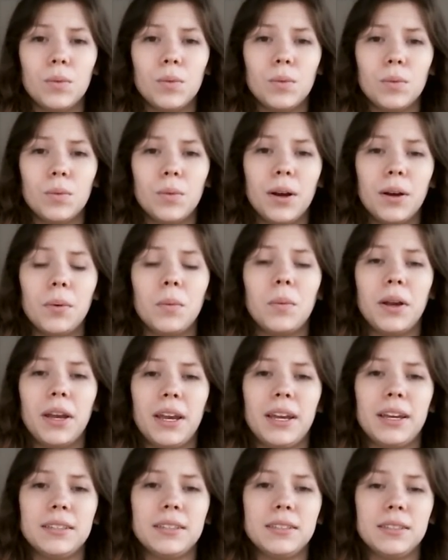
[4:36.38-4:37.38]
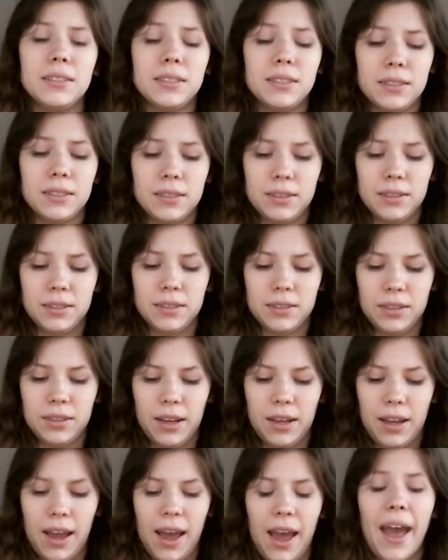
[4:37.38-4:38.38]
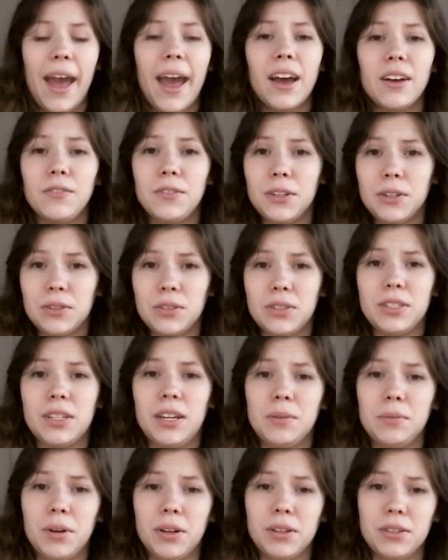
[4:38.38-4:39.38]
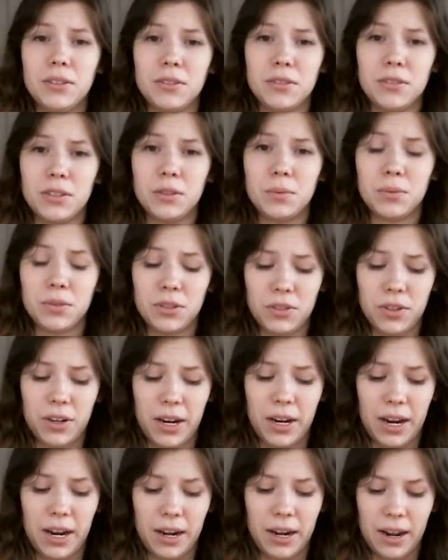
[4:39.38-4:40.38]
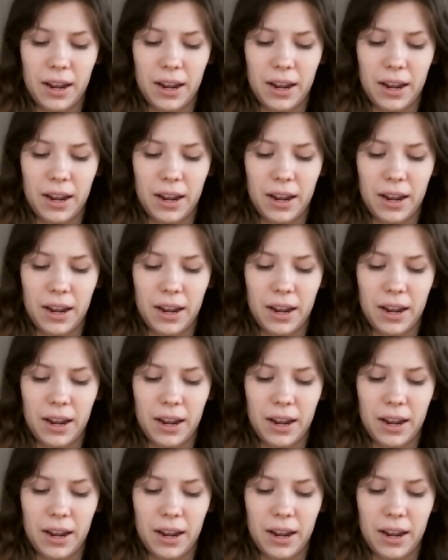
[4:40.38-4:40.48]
what ways have you seen monsters portrayed?